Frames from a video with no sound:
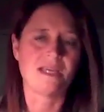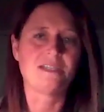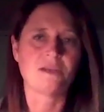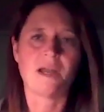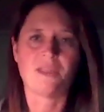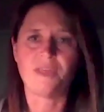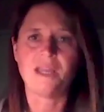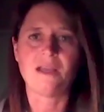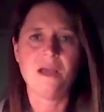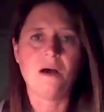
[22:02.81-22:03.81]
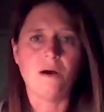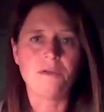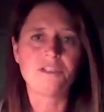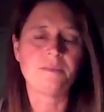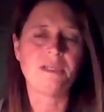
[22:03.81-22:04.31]
And so I think
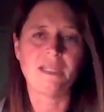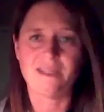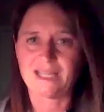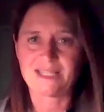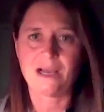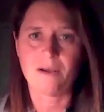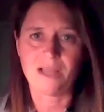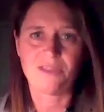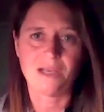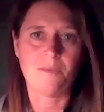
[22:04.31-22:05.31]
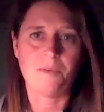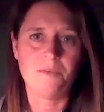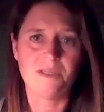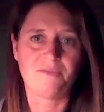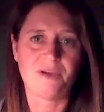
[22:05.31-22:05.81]
ultimately that's how I think we
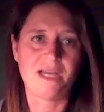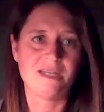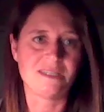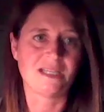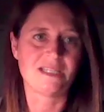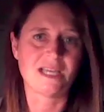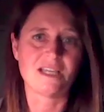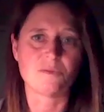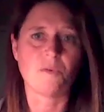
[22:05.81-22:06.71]
would define as success.